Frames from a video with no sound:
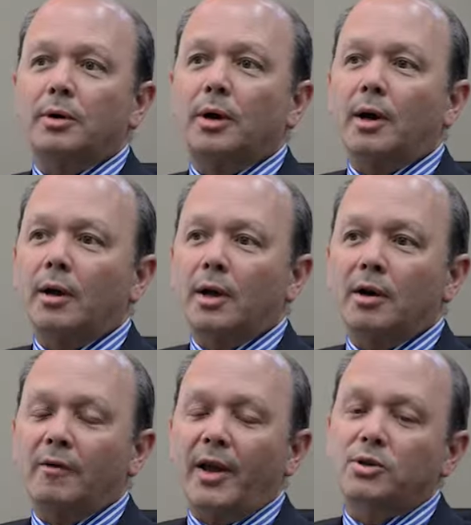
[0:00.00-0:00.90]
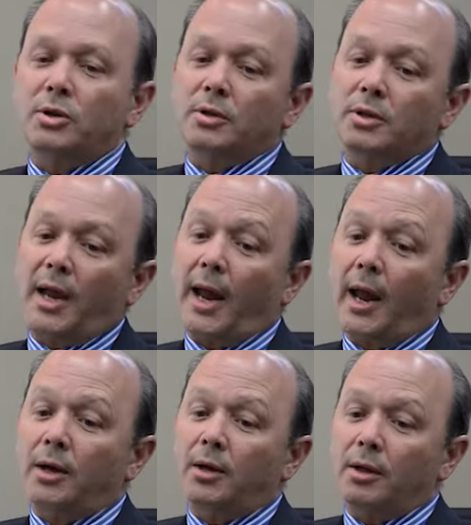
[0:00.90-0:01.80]
uh, innovations
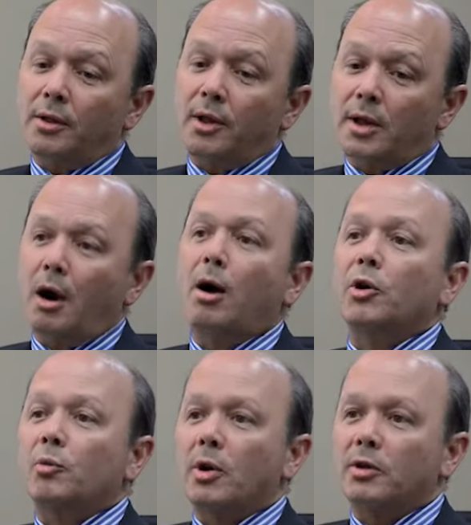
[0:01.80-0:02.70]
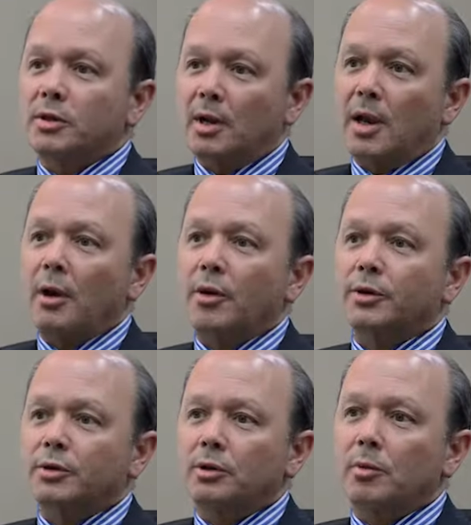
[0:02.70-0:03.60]
and the hardware that's allowed
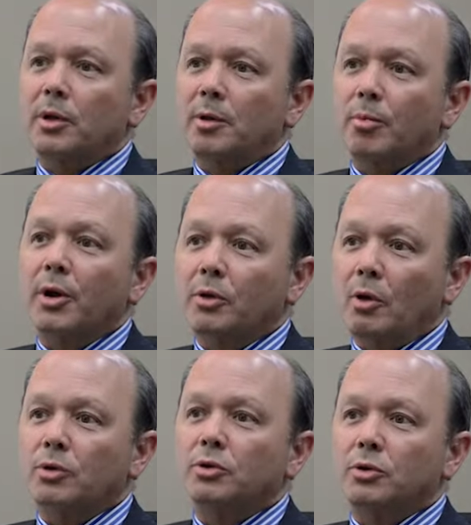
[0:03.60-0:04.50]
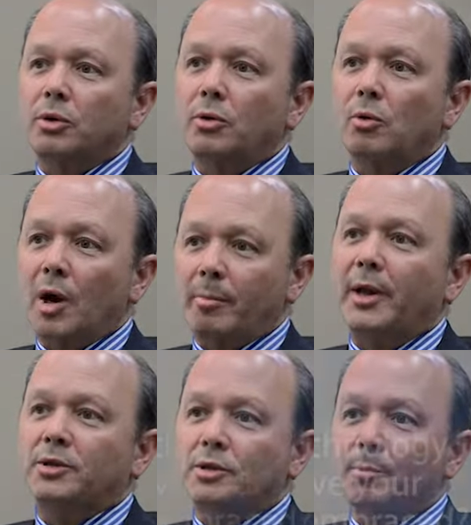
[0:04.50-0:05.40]
us to really bring those to our patient's